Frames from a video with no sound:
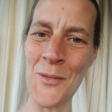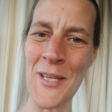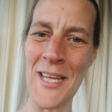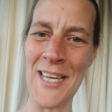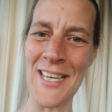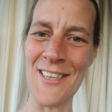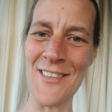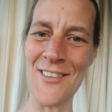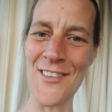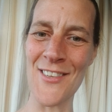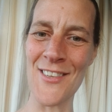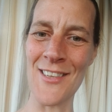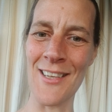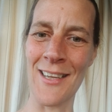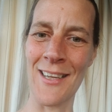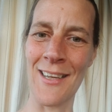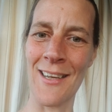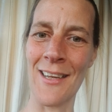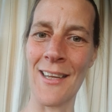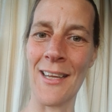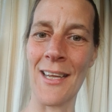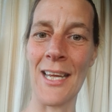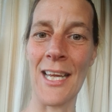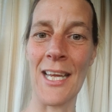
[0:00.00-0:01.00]
this
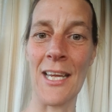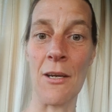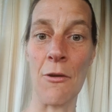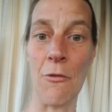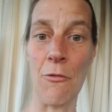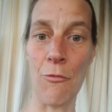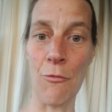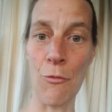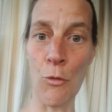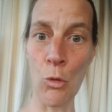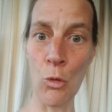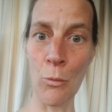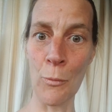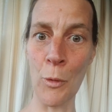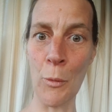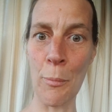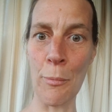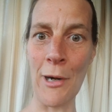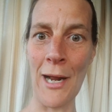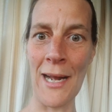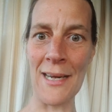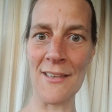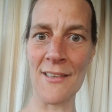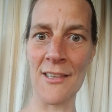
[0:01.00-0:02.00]
in a formal
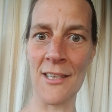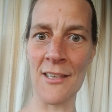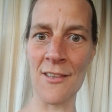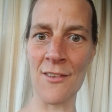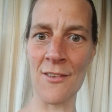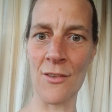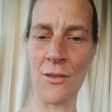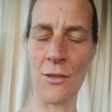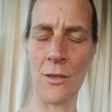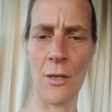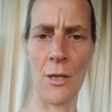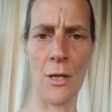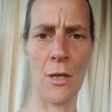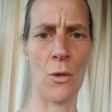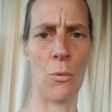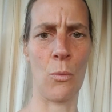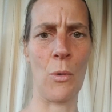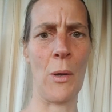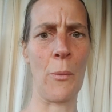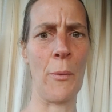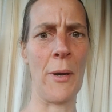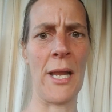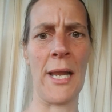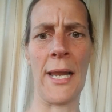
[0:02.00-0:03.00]
practice,
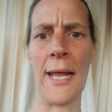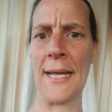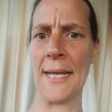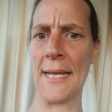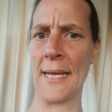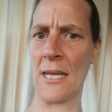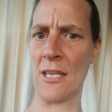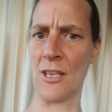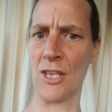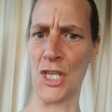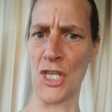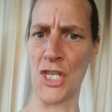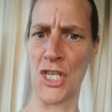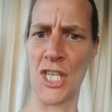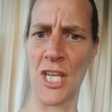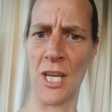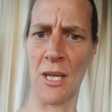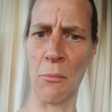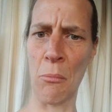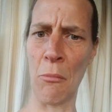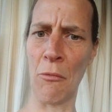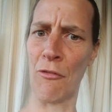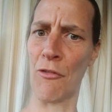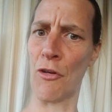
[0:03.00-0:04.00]
where we're like at the
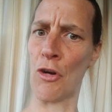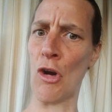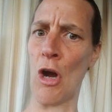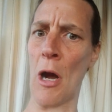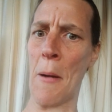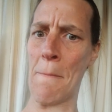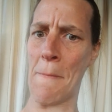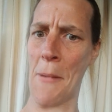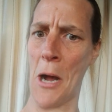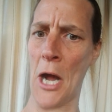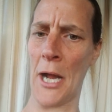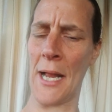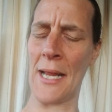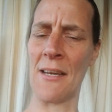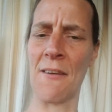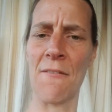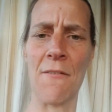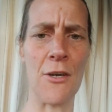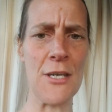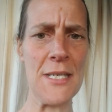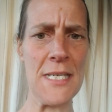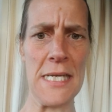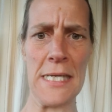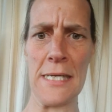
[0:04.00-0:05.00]
gym for our mind,
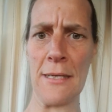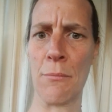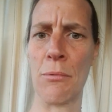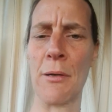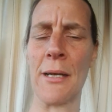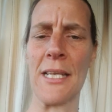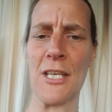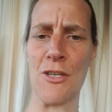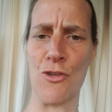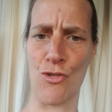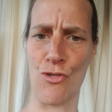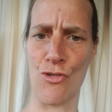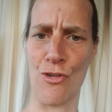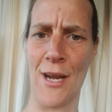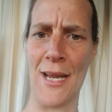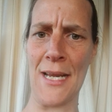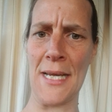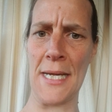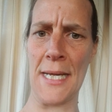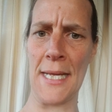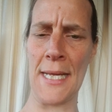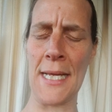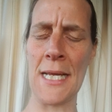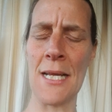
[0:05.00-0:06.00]
very deliberately
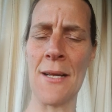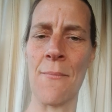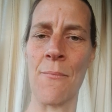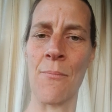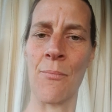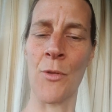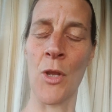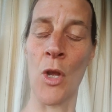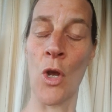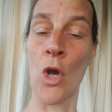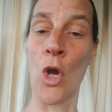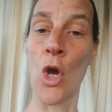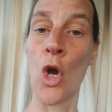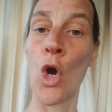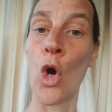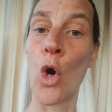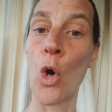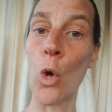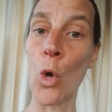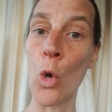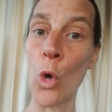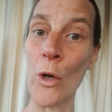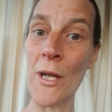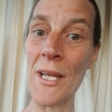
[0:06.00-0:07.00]
training,
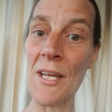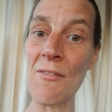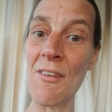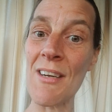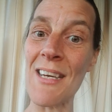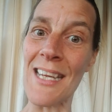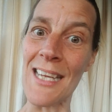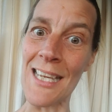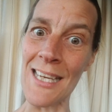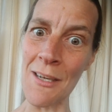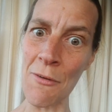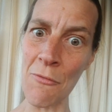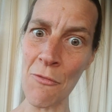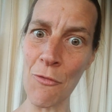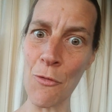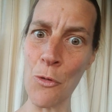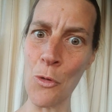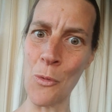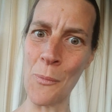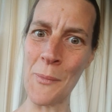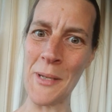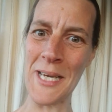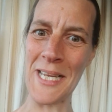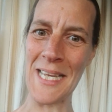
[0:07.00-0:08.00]
or even
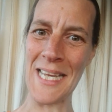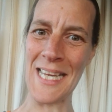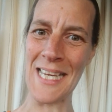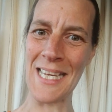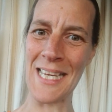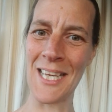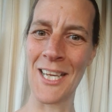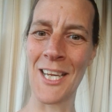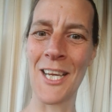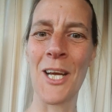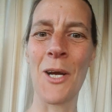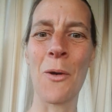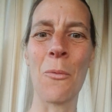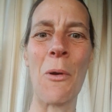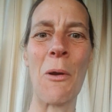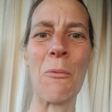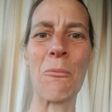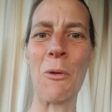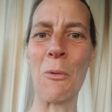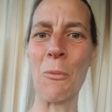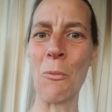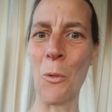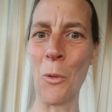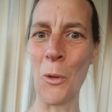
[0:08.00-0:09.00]
informally, when
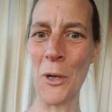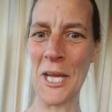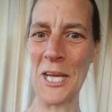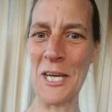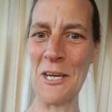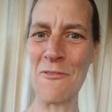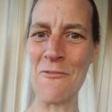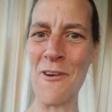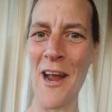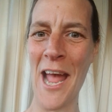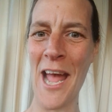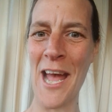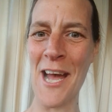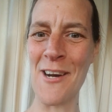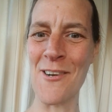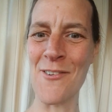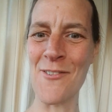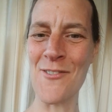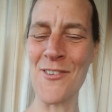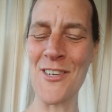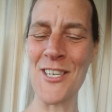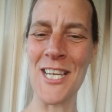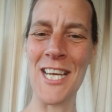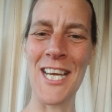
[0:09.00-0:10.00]
we're walking
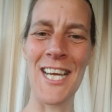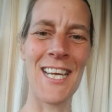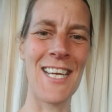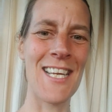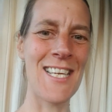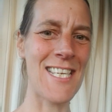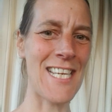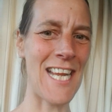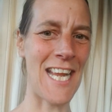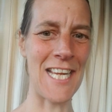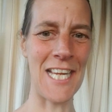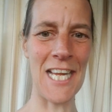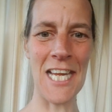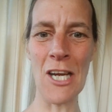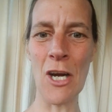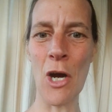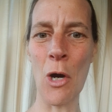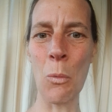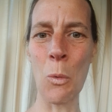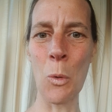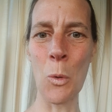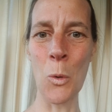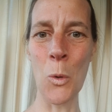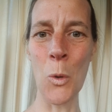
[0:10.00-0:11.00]
around, taking our
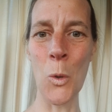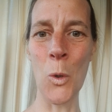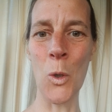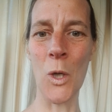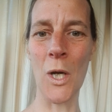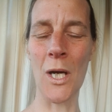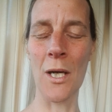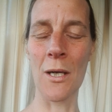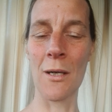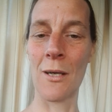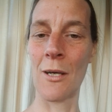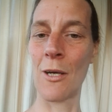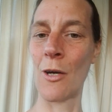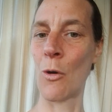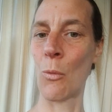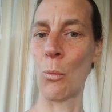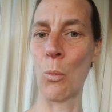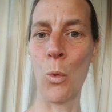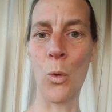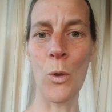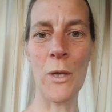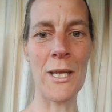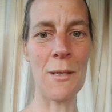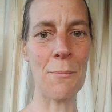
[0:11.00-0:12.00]
walk,
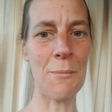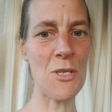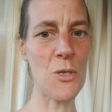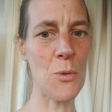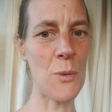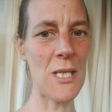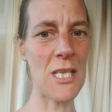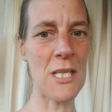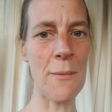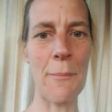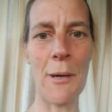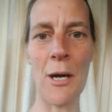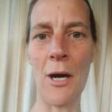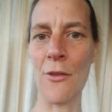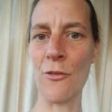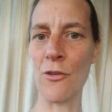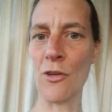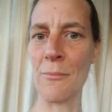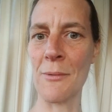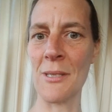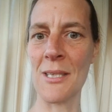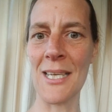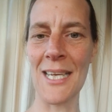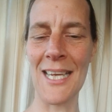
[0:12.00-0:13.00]
walking between the
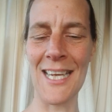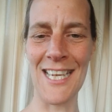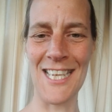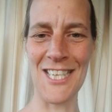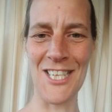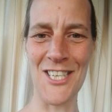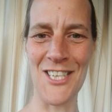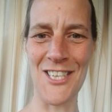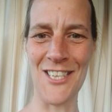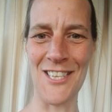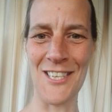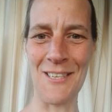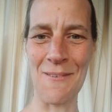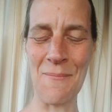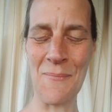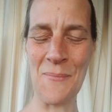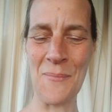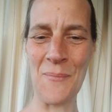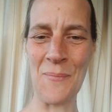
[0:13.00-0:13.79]
bathroom and the kitchen,